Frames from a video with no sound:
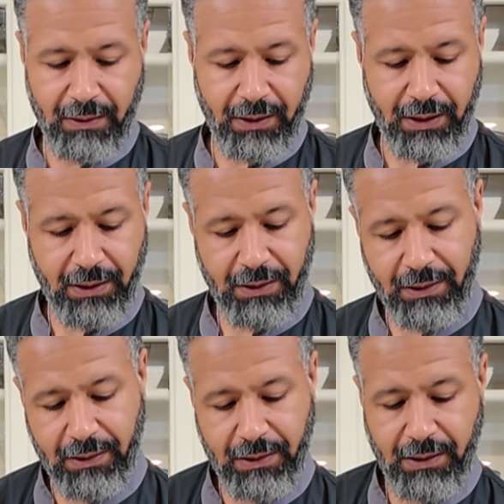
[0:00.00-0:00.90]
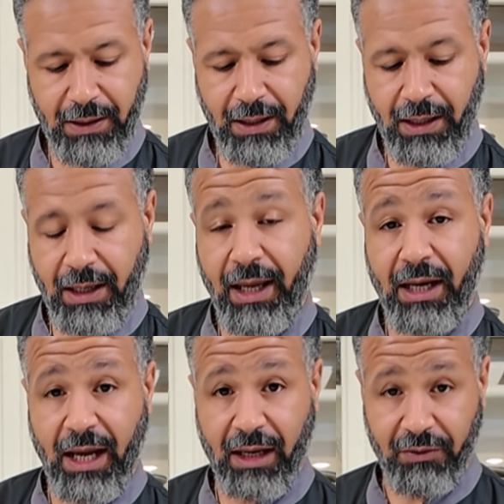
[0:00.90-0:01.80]
Okay.
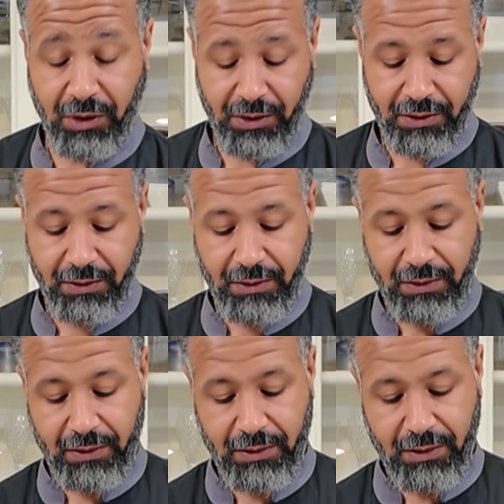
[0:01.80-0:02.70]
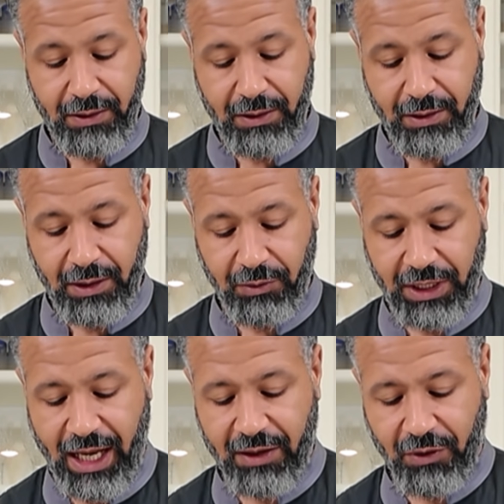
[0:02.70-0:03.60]
And the olive oil. Now with
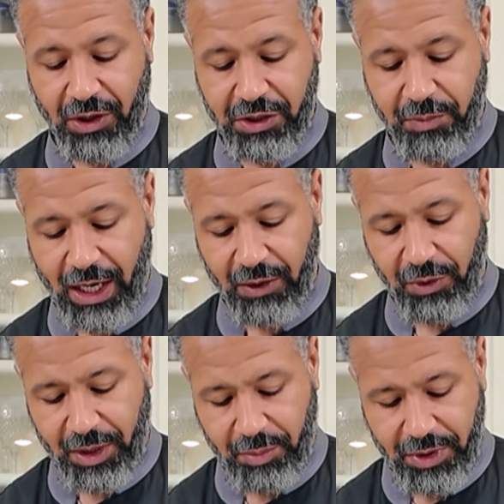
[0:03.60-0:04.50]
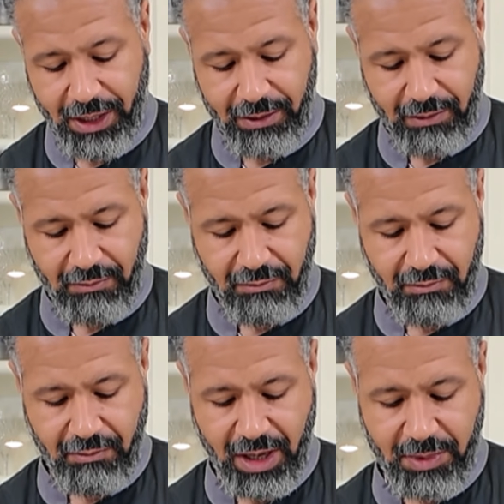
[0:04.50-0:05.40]
the olive oil, you probably want to put
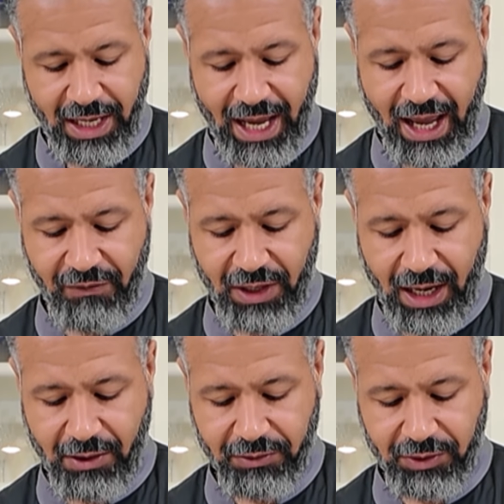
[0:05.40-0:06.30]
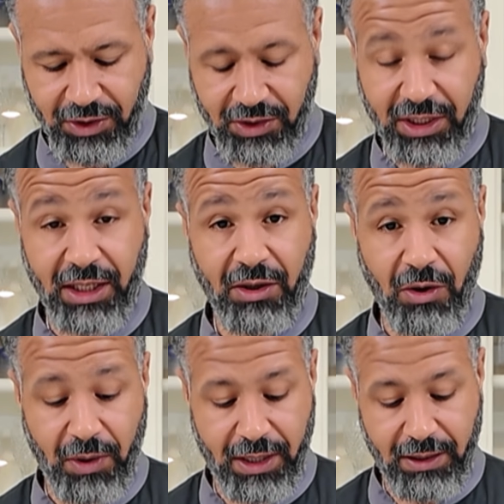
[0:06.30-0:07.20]
maybe half now, just to get it
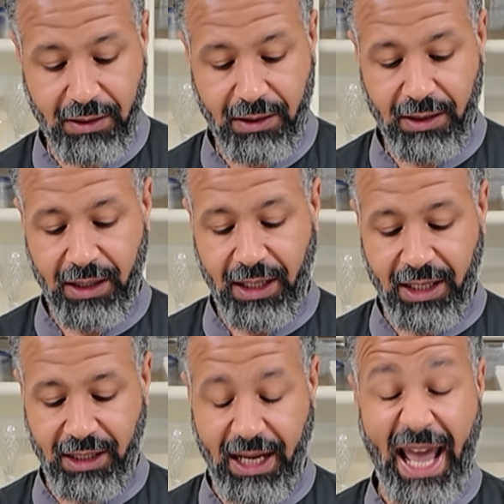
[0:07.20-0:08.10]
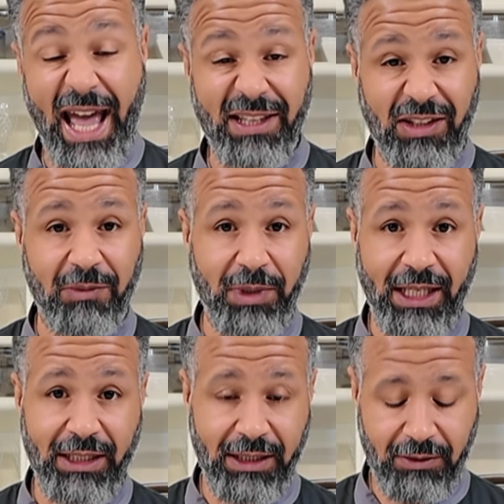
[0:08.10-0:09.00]
going. And then as it's
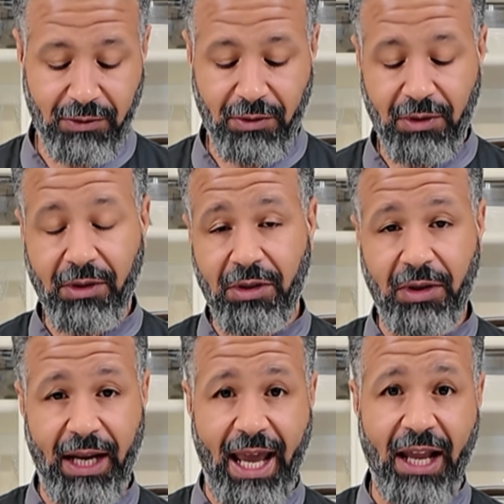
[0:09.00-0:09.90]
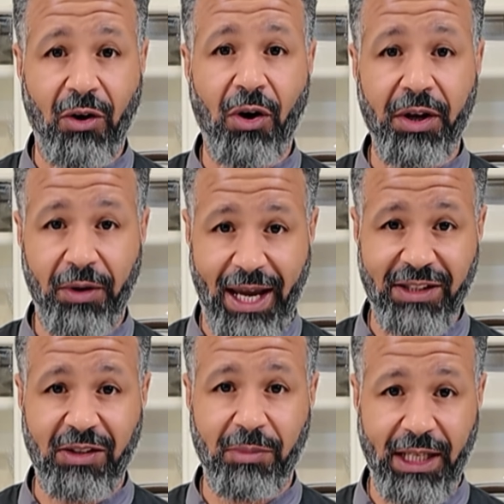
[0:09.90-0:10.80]
blending, you can add oil
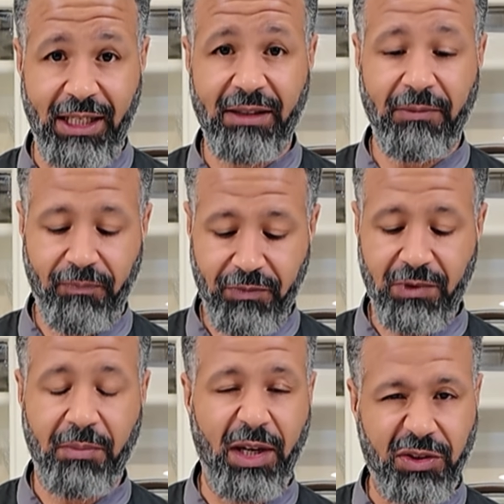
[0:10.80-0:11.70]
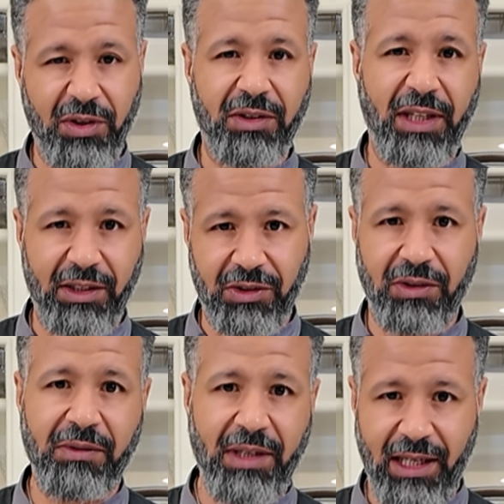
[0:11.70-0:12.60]
as it's blending to make sure the
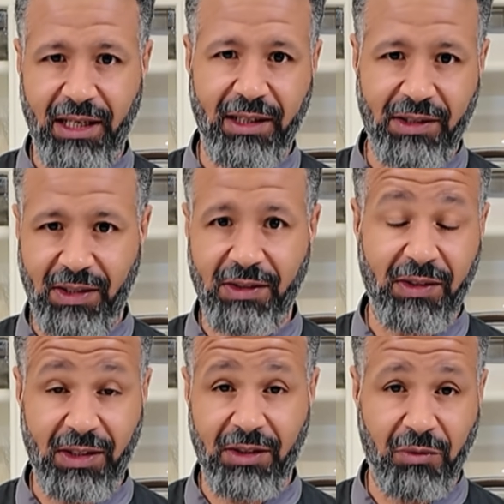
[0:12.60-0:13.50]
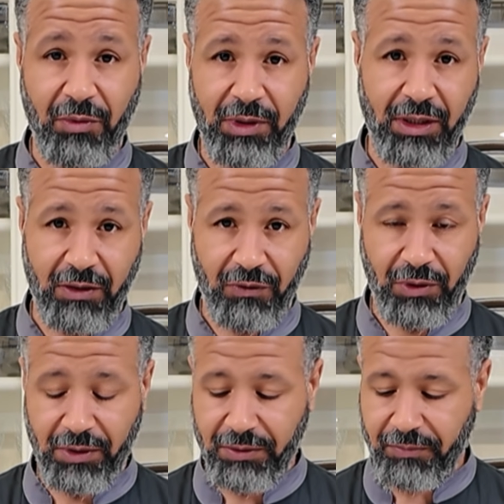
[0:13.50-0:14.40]
texture and the consistency is what we're looking for.